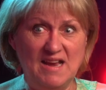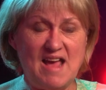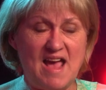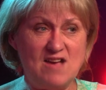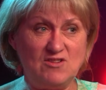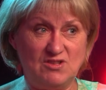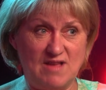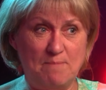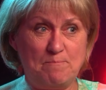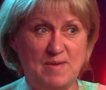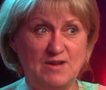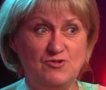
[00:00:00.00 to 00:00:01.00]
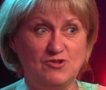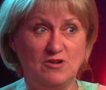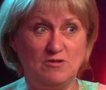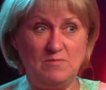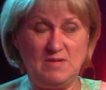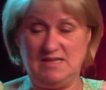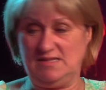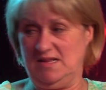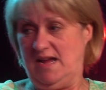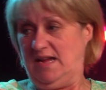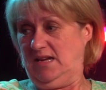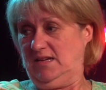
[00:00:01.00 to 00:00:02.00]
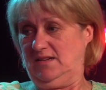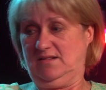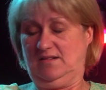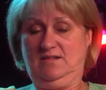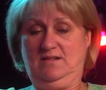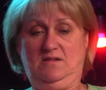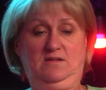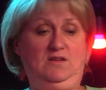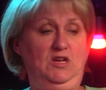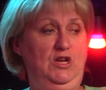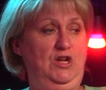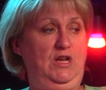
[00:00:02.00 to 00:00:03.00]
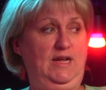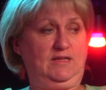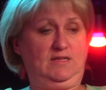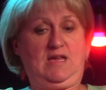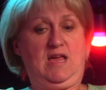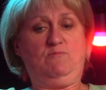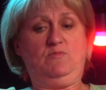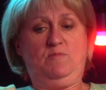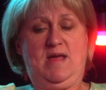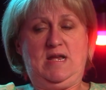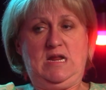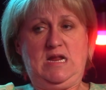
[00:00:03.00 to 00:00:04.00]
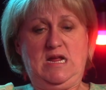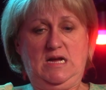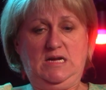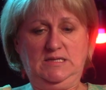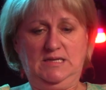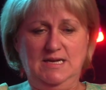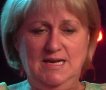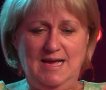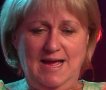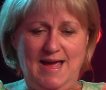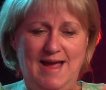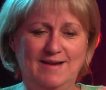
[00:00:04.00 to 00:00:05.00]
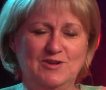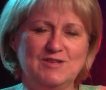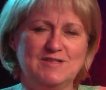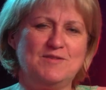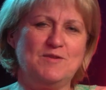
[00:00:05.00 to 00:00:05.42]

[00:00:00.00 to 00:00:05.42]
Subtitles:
a house. So that bedroom is like, you know, like cameramen here. And because of the